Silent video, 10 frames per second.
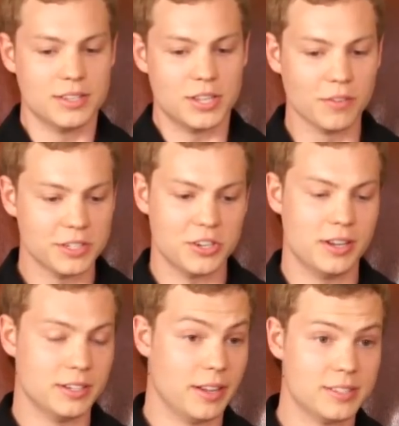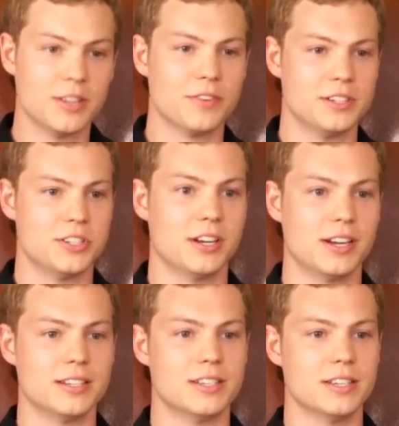civil, eh, civil
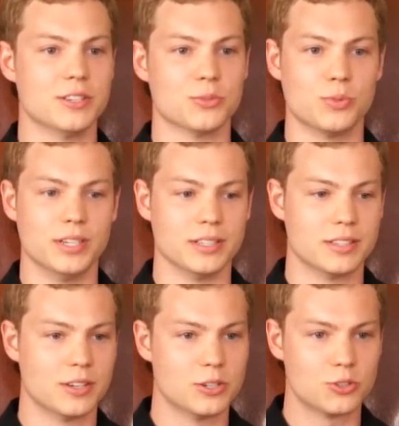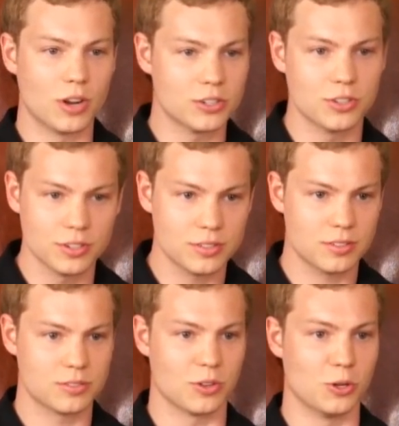engineering deals with
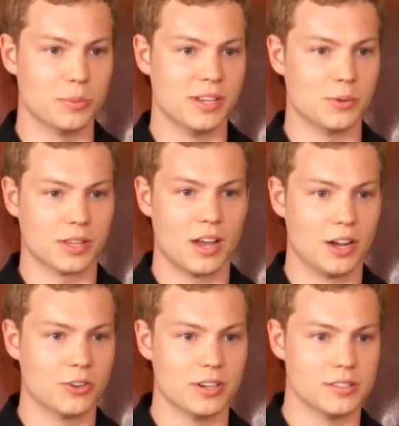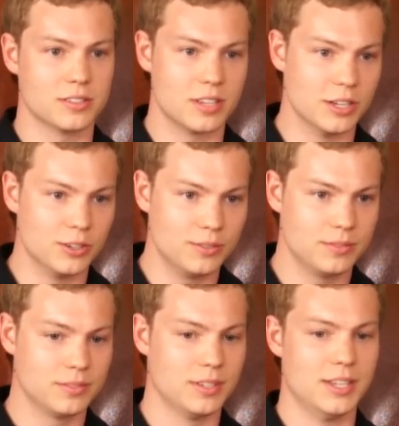structures, so you'll be dealing with concrete and
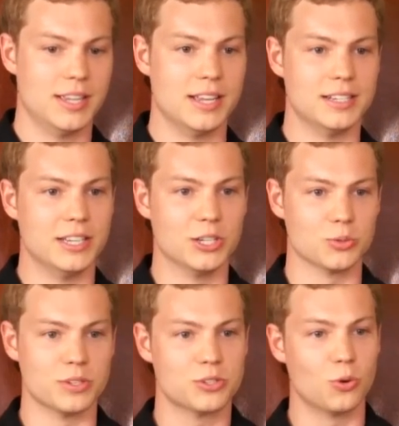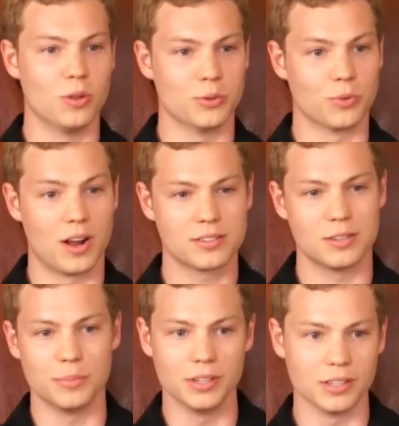steel. It deals with soil and rock
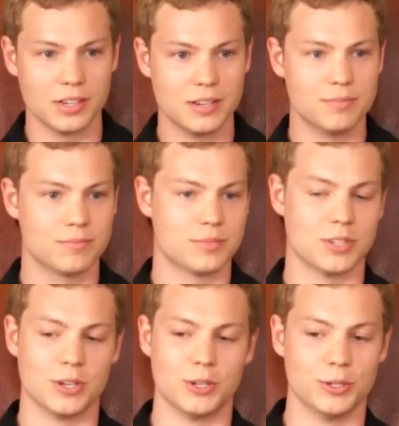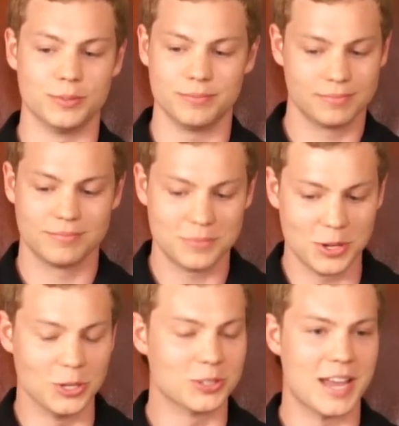stability, so
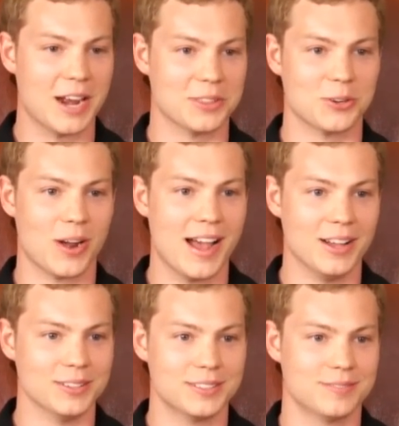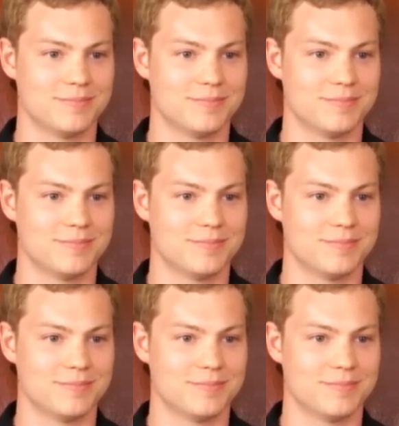you look down at the ground,